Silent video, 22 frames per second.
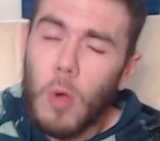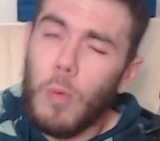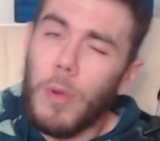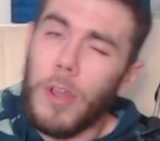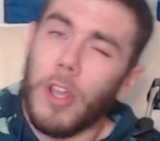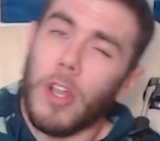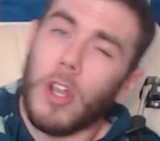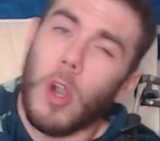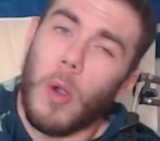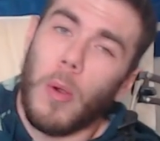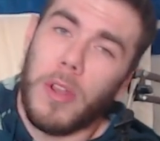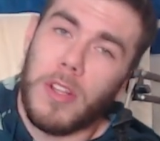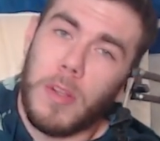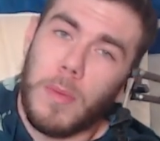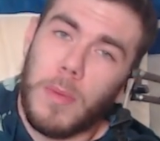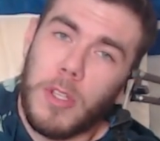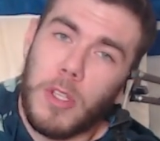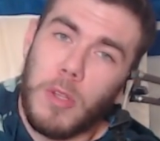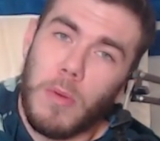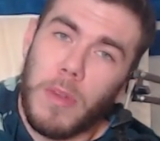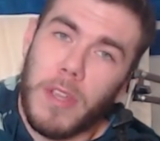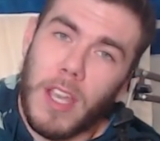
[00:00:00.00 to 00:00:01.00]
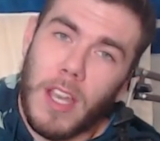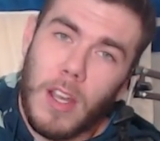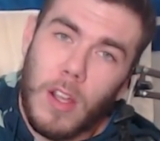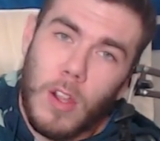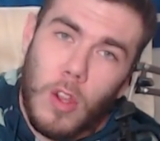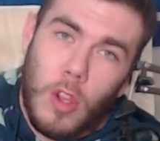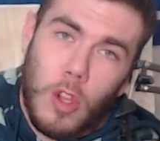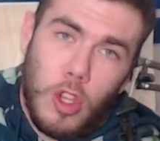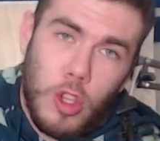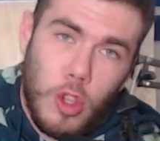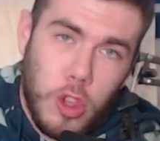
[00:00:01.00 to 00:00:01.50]
We are going to be doing a
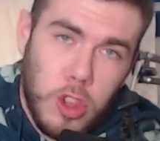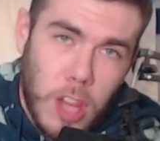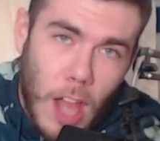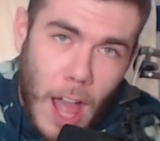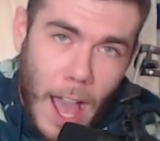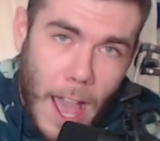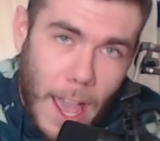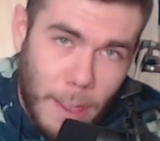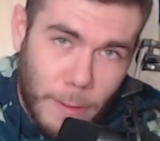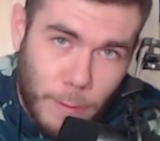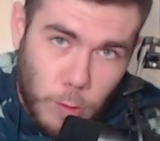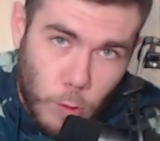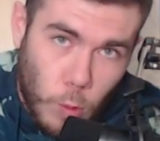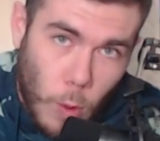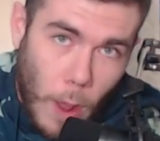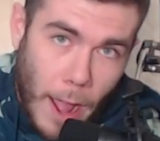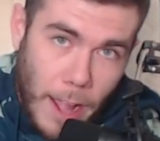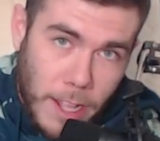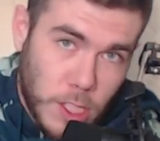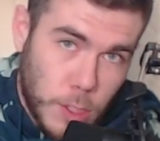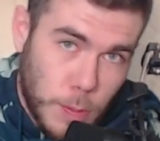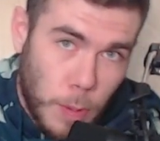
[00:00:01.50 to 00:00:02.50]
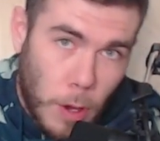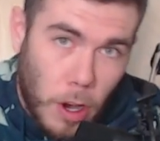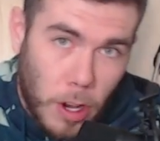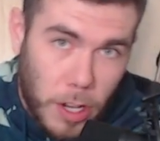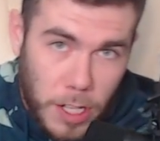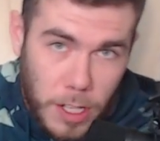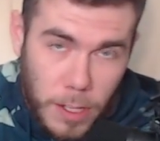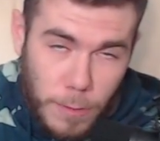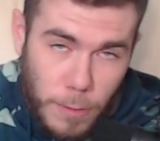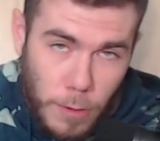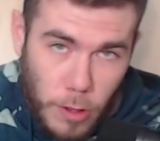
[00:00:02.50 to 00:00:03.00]
live watch
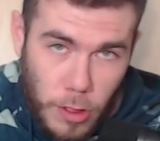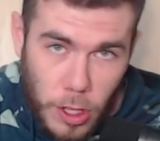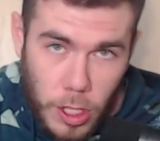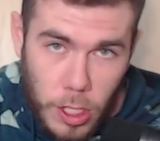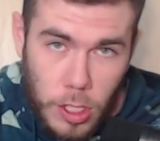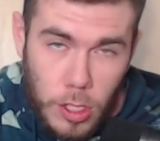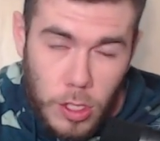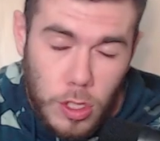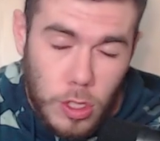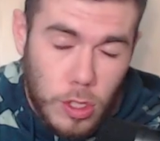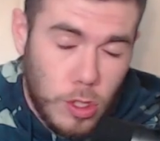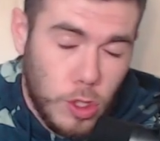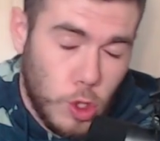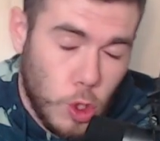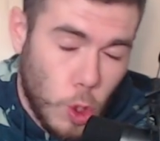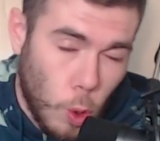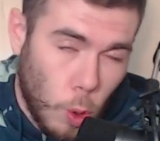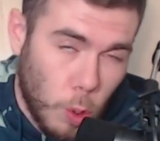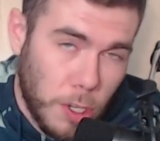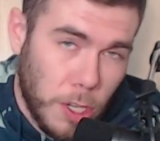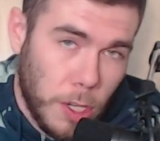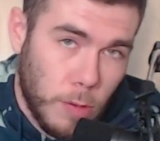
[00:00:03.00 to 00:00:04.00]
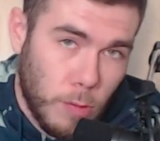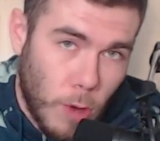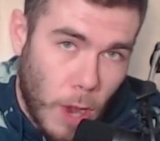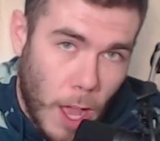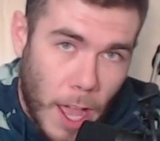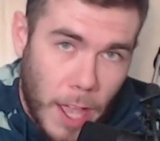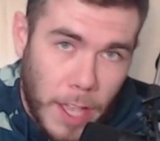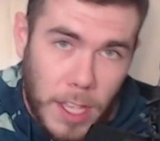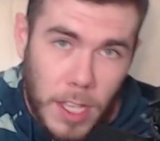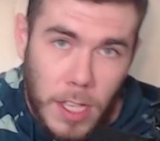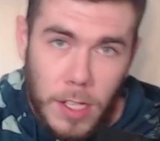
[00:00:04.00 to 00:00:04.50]
party for the Gordon
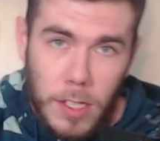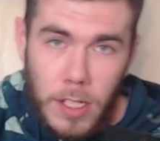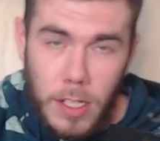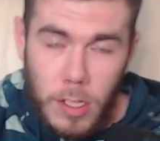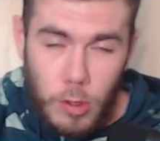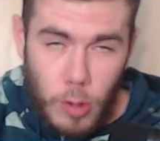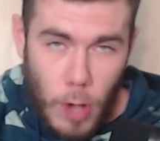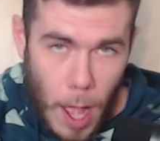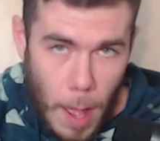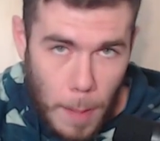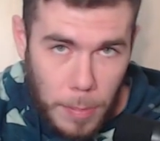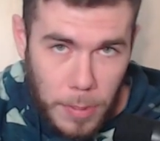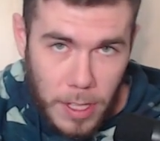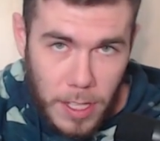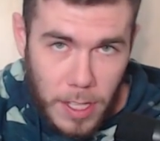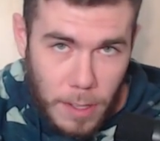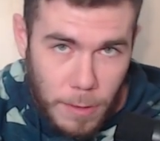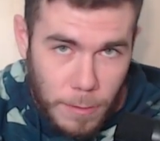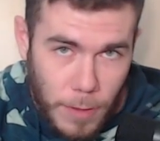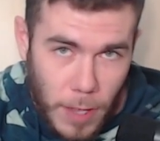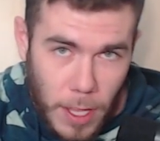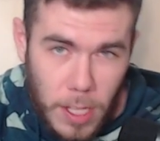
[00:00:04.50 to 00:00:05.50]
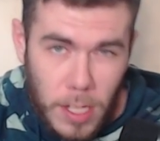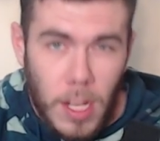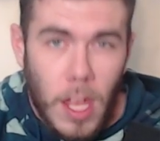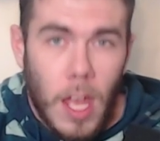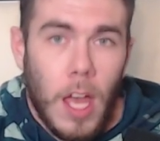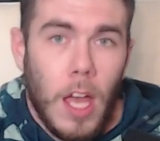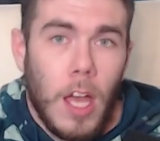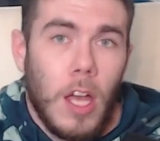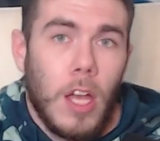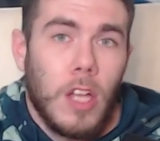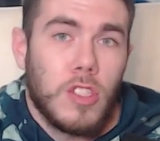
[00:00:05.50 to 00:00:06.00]
Ryan grappling event
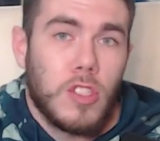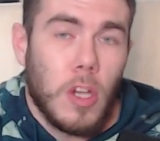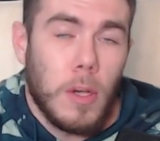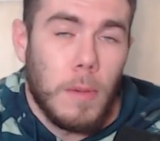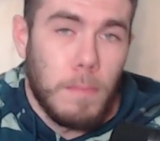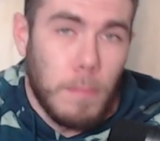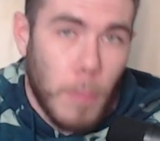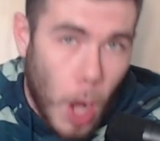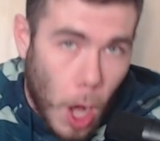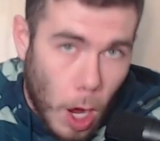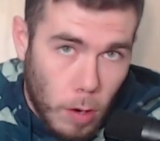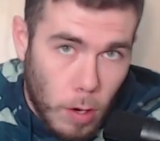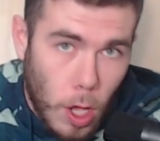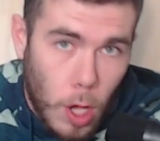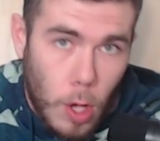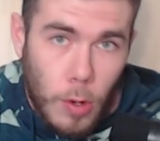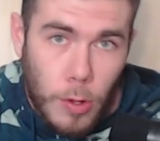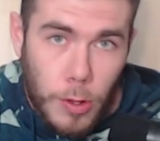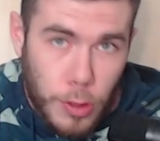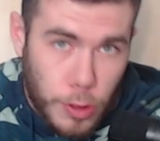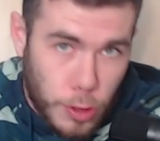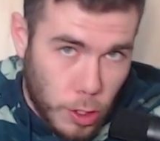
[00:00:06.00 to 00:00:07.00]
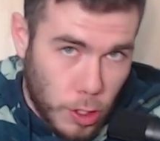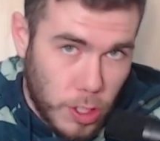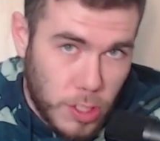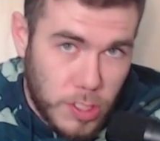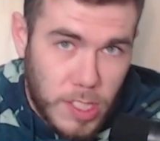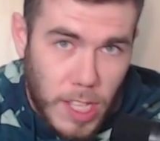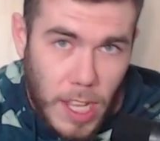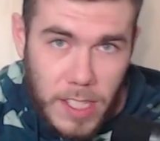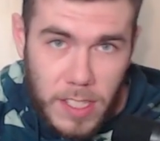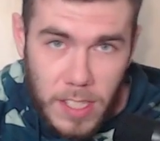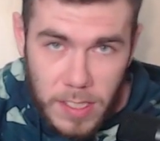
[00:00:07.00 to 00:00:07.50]
tomorrow,
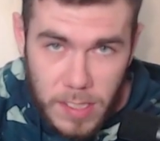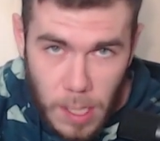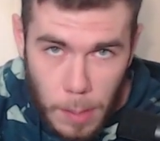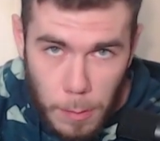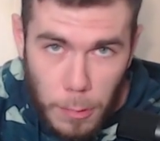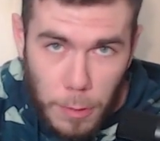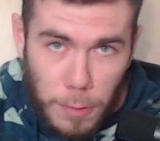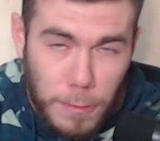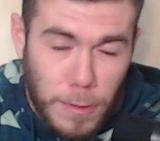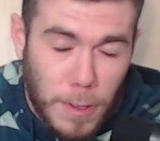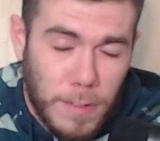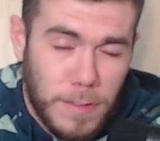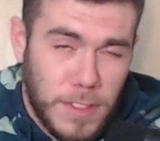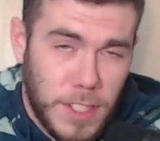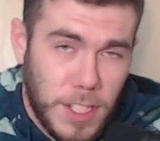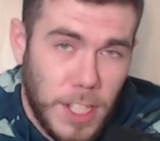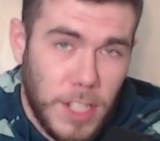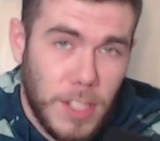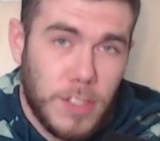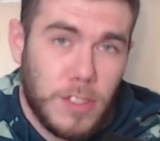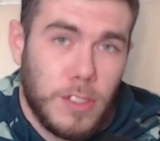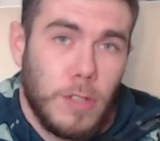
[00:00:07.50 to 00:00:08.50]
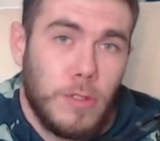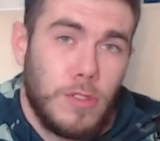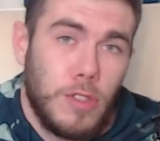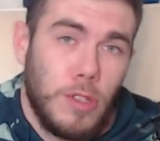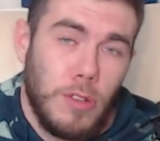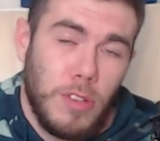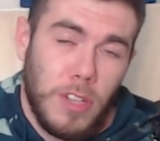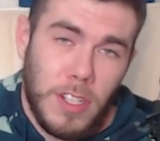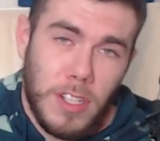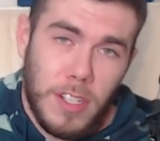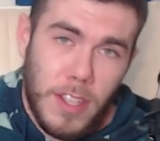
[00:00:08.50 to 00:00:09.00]
Thursday, December 15th. So
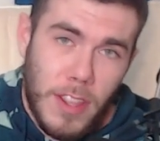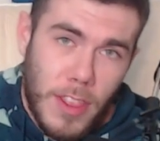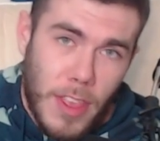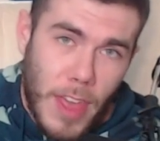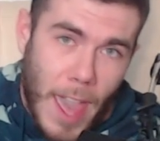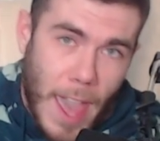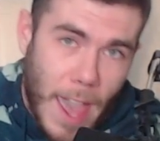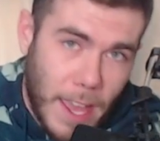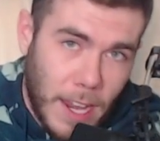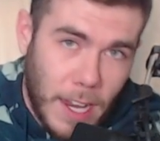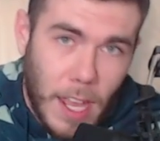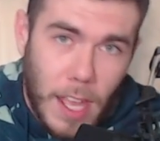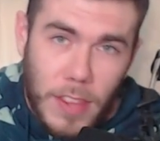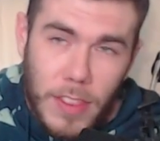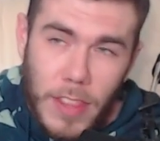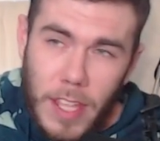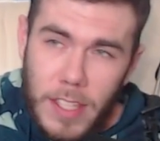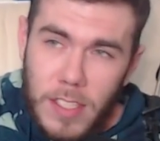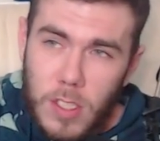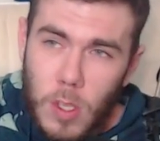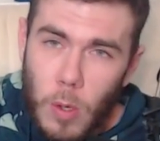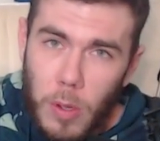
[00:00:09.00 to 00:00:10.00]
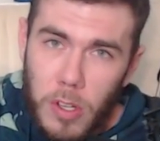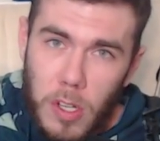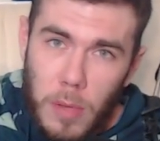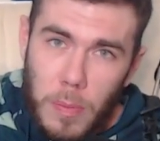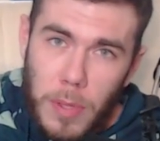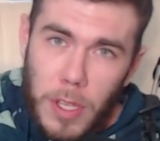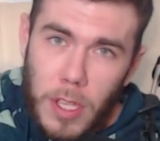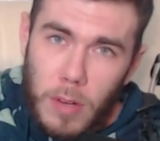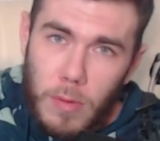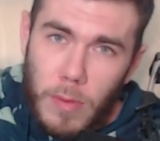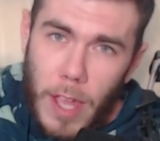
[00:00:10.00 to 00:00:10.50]
tune in to that. That's going to
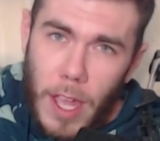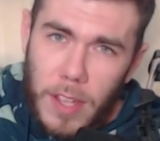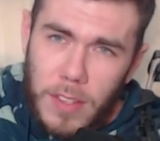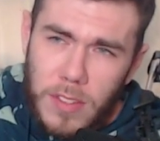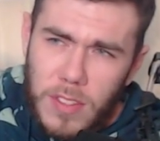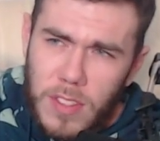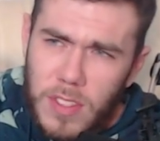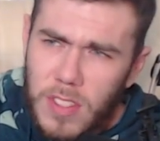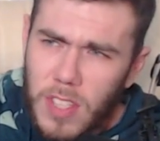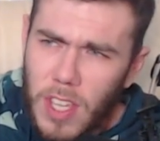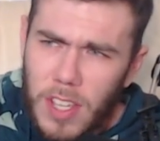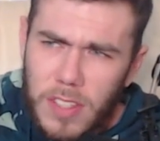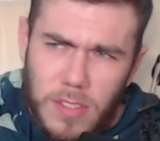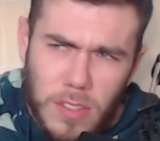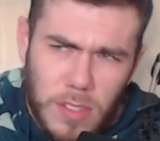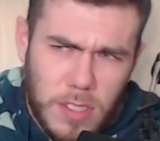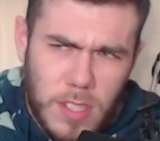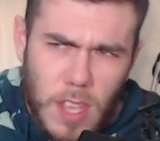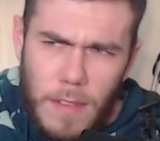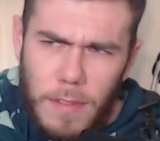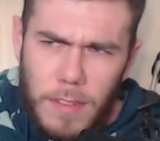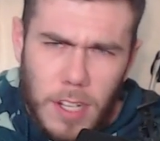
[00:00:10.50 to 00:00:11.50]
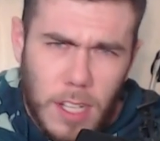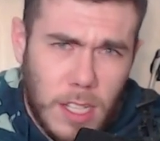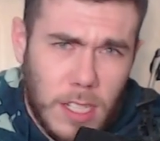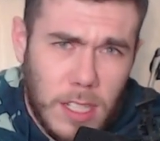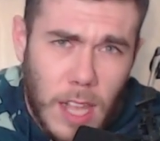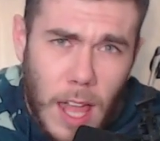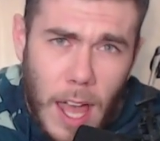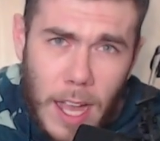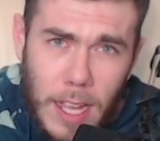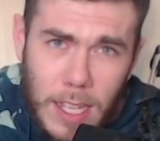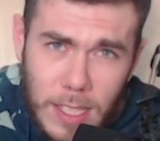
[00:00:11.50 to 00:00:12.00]
be around 6 or 7
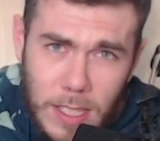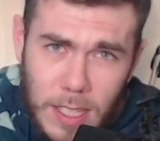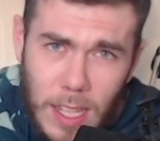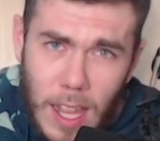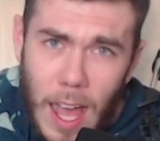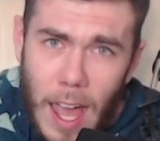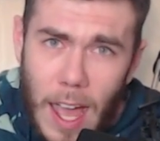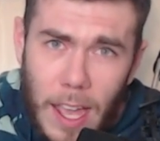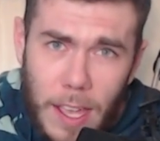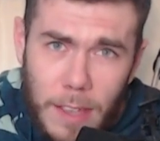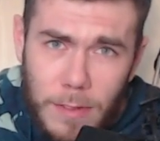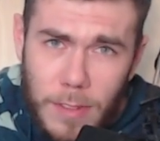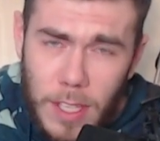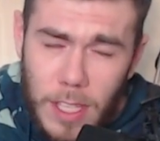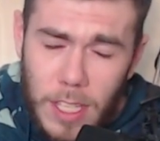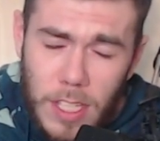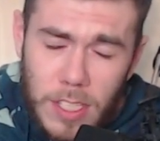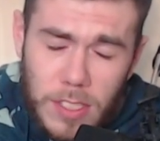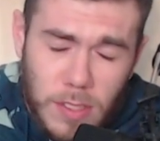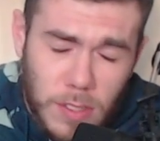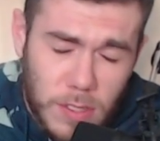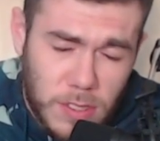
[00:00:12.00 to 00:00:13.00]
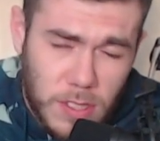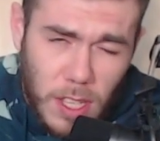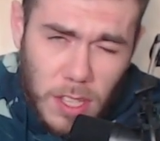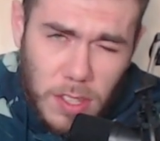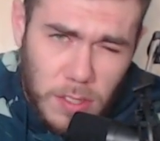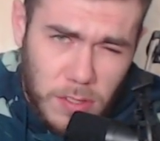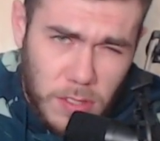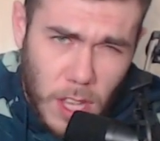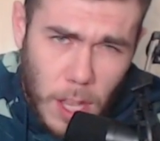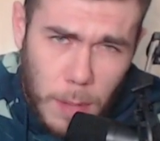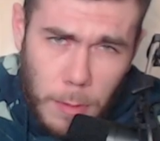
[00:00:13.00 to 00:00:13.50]
o'clock live Eastern
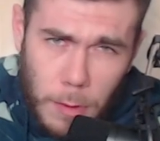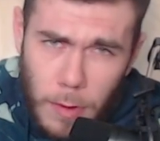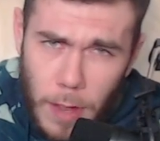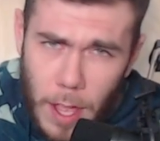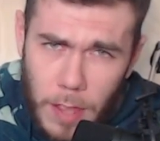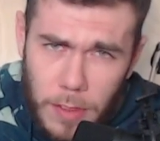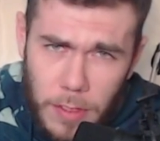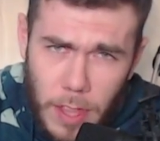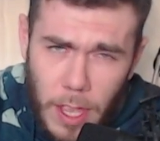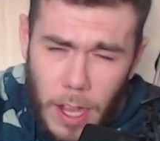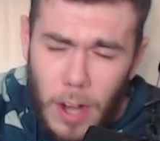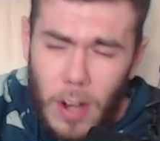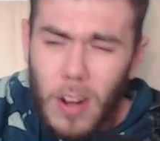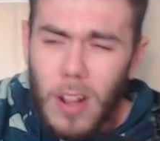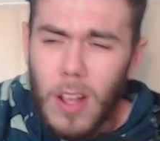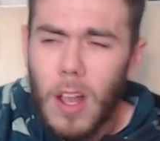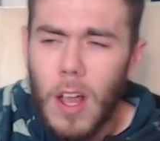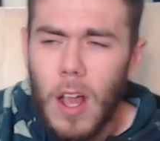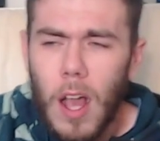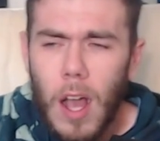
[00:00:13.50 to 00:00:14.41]
Standard Time around there.